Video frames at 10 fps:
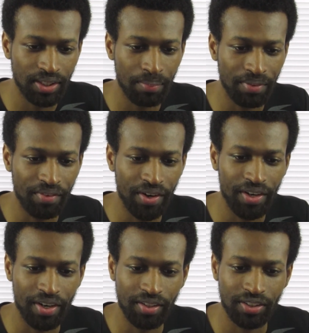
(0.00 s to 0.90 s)
This can be
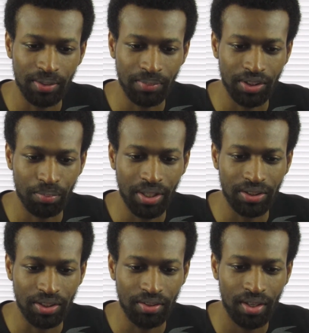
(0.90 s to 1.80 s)
very irksome,
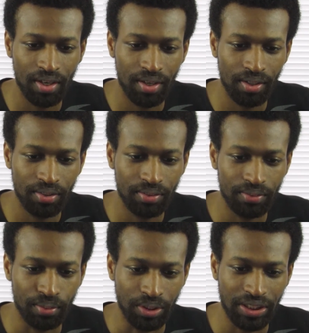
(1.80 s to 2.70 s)
especially
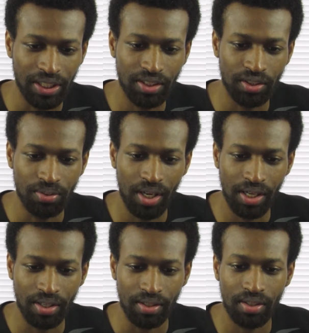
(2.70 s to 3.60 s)
for Seishu
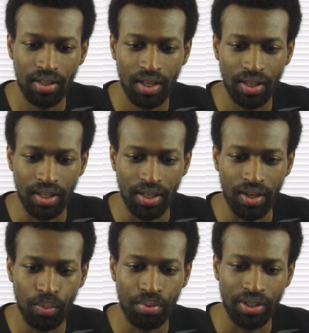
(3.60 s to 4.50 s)
Honda, the
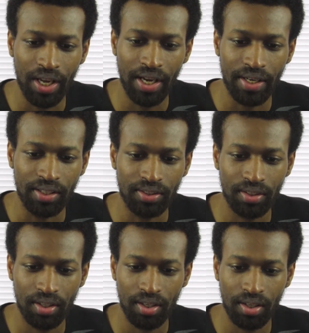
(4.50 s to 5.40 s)
adult
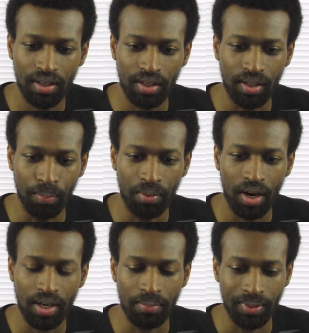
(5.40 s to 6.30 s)
protagonist of
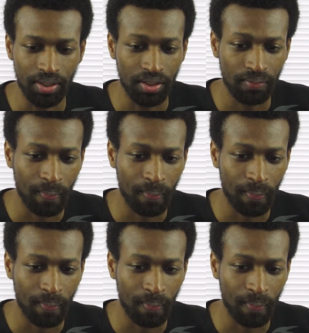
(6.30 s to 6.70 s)
Barakamon.